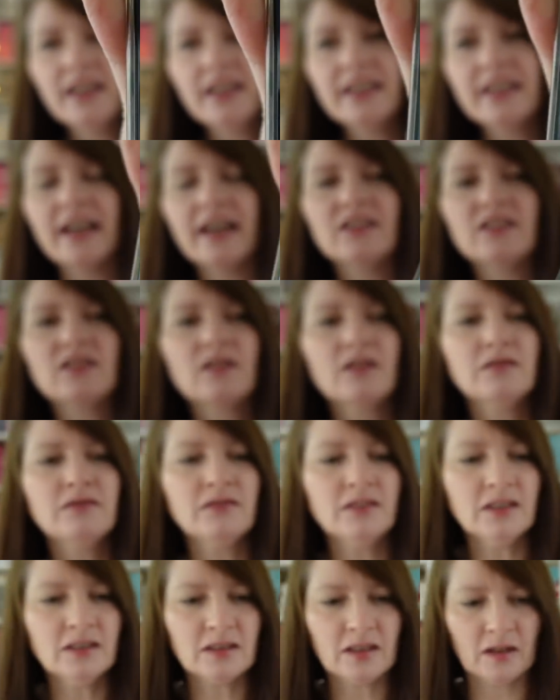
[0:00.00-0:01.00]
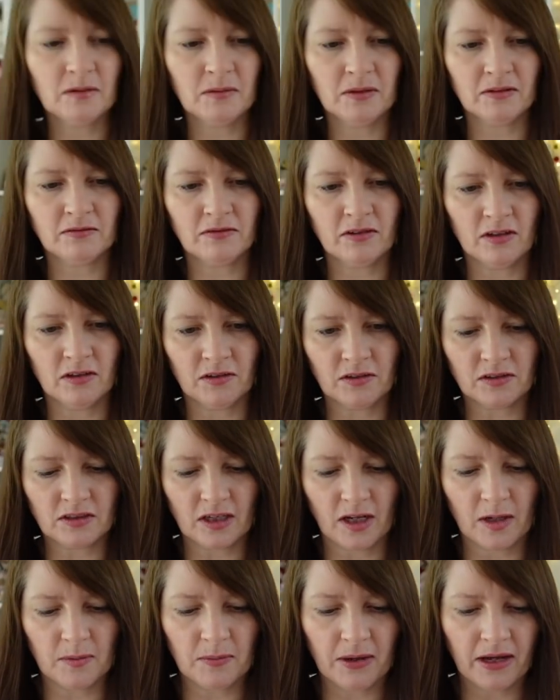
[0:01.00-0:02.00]
Yeah, so I followed her work for a long
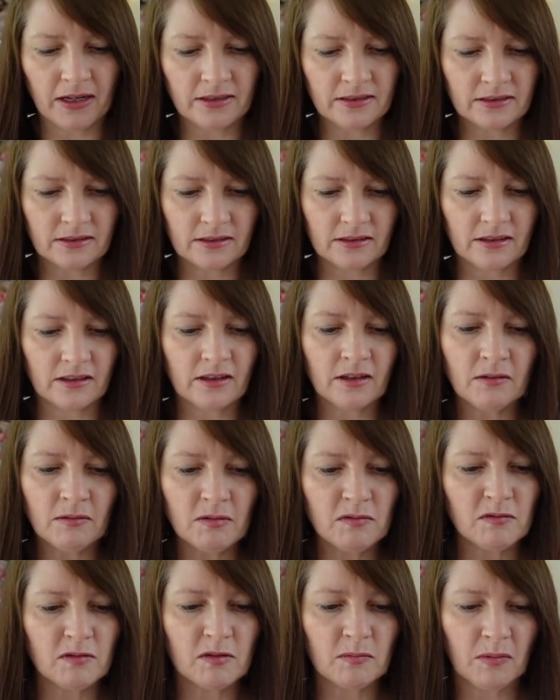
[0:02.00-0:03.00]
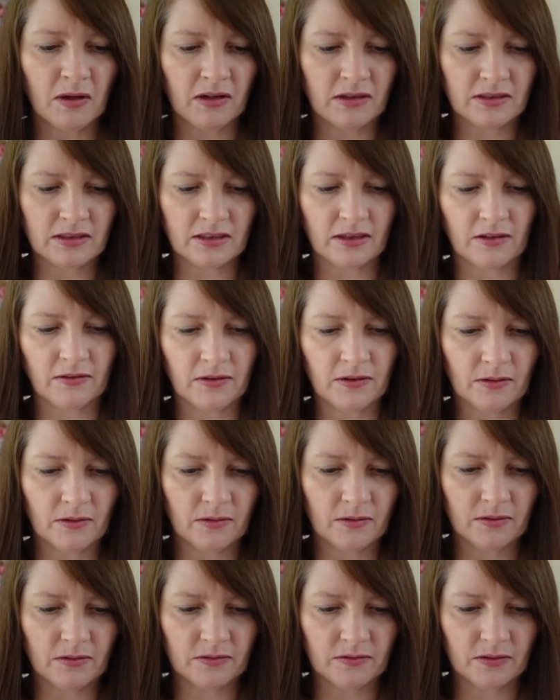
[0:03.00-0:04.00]
time, and though I've admired it, I
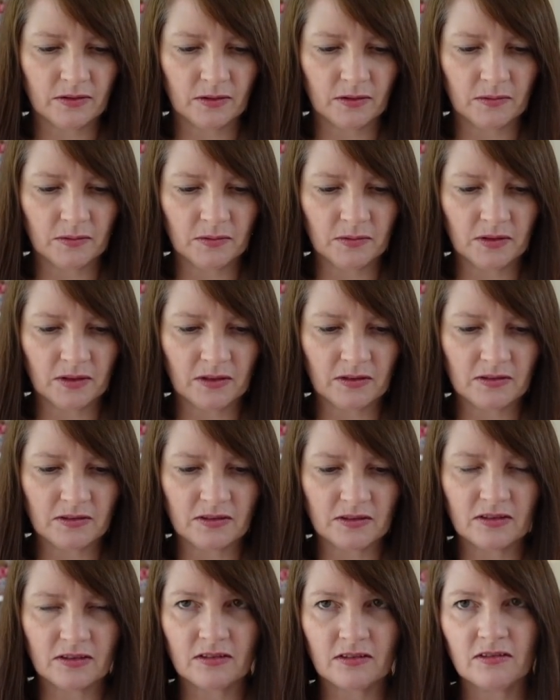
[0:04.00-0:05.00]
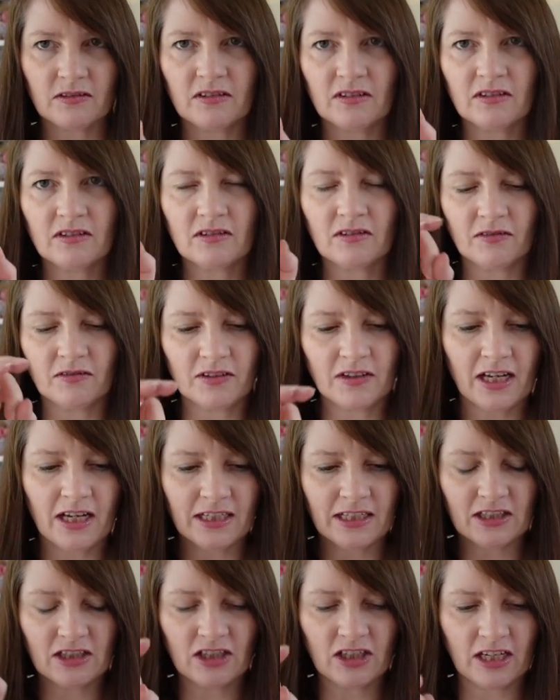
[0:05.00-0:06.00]
thought, oh, all those sort of
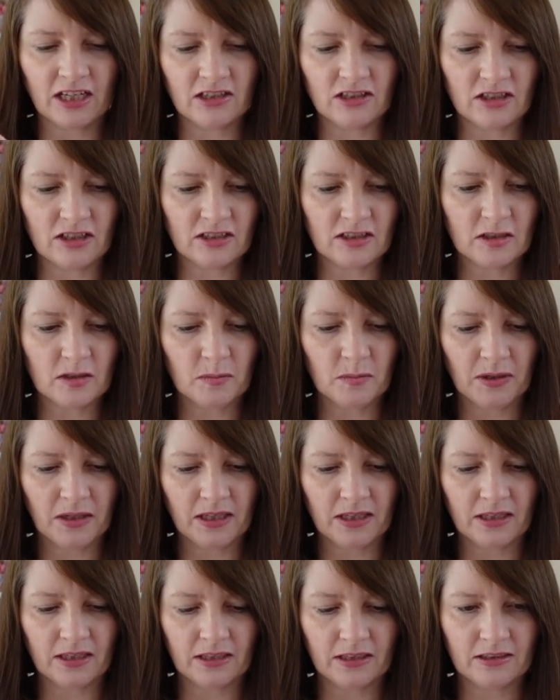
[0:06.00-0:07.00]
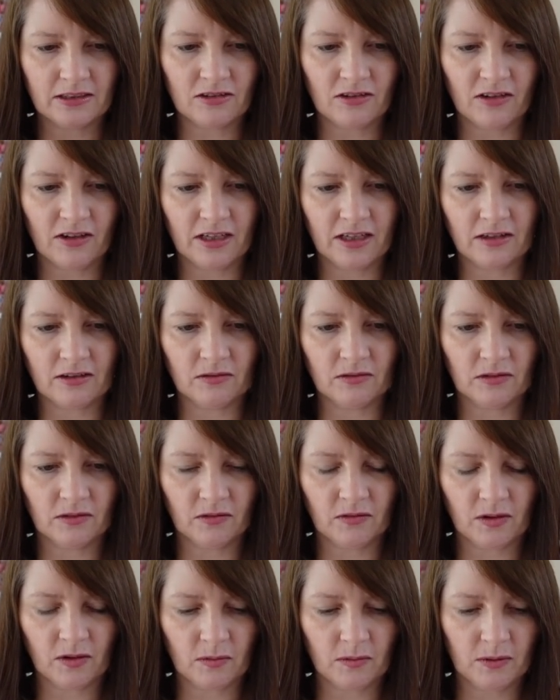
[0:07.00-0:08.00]
colour changes to make the triangles
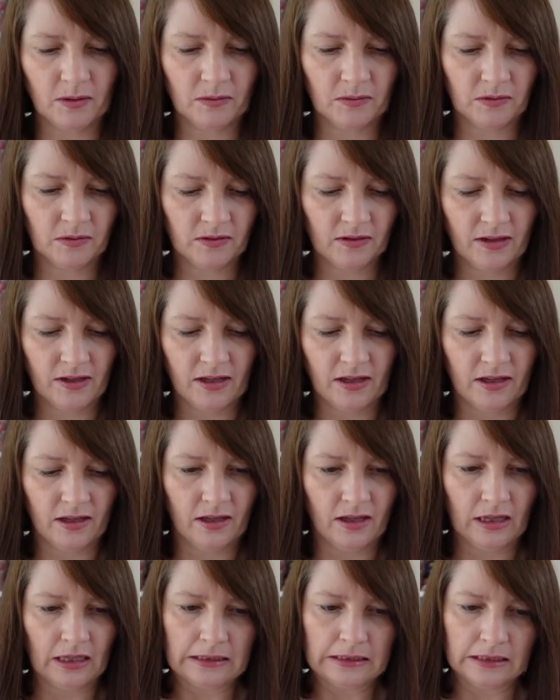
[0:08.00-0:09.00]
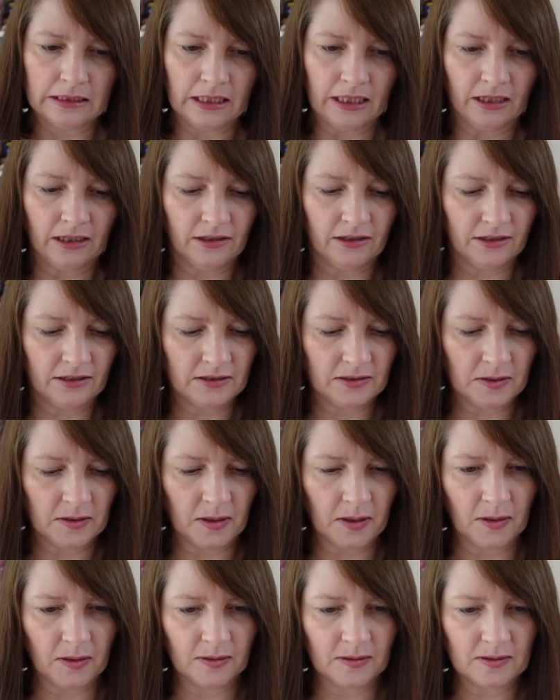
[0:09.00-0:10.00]
of the quilts. I don't
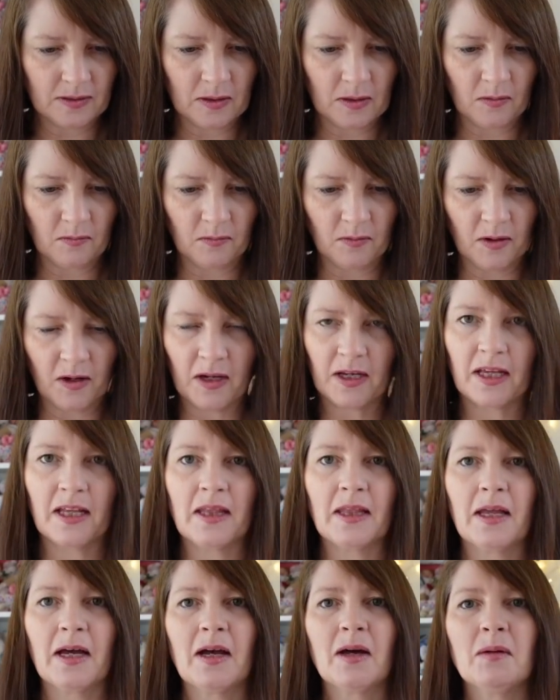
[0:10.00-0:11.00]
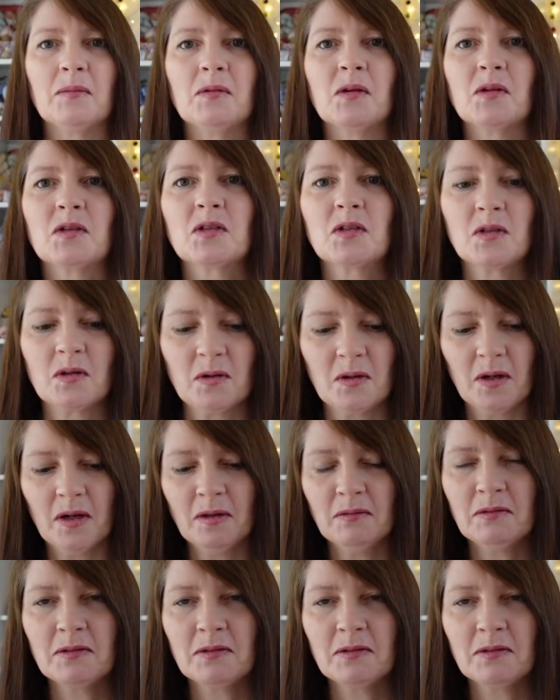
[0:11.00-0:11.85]
know, there's a lot of work in that. I'm not sure.